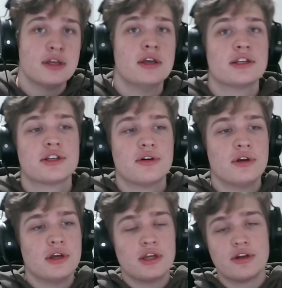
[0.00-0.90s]
So,
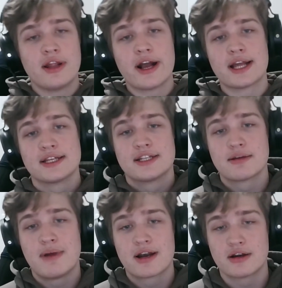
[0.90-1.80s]
you know, now I got the
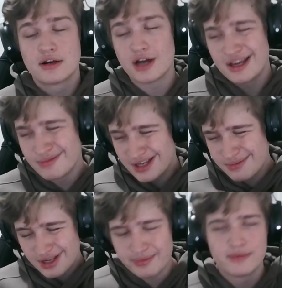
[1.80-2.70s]
second monitor. Hype, hip.
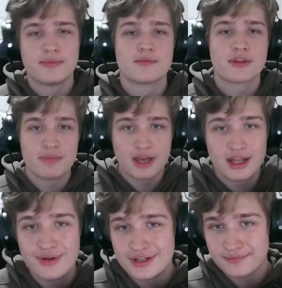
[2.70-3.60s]
But yeah,
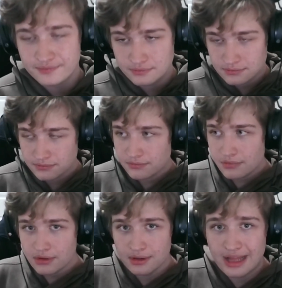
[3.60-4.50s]
anyways,
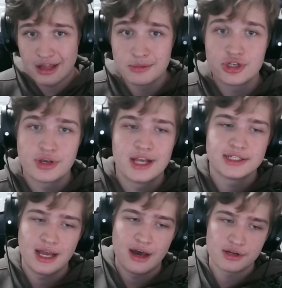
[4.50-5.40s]
now let me show you guys
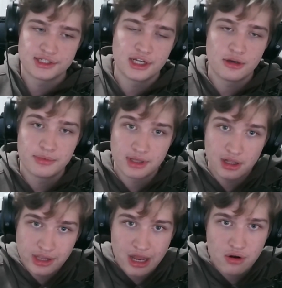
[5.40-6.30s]
how to set up the
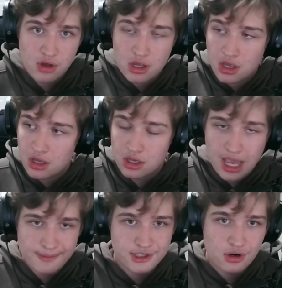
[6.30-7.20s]
Elgato
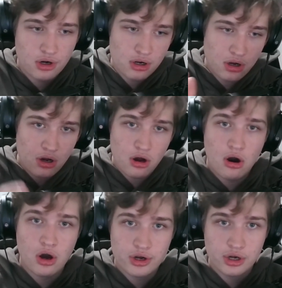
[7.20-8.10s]
capture card
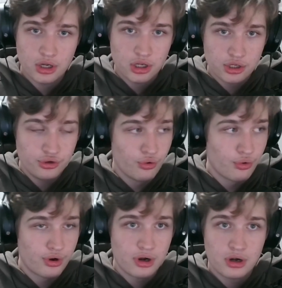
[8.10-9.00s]
on
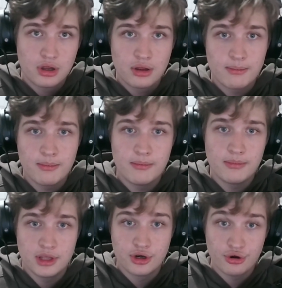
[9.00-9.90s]
your,
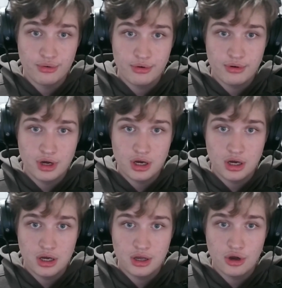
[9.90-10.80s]
you know,
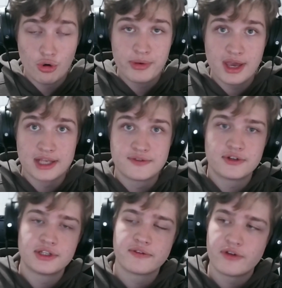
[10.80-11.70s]
OBS.
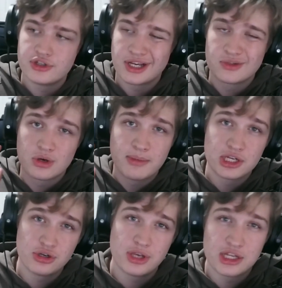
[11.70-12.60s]
First thing first, you guys want to make
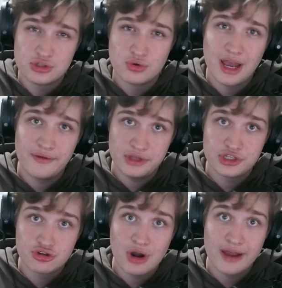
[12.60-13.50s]
sure you guys do have these
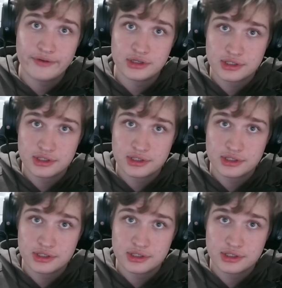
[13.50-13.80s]
drivers,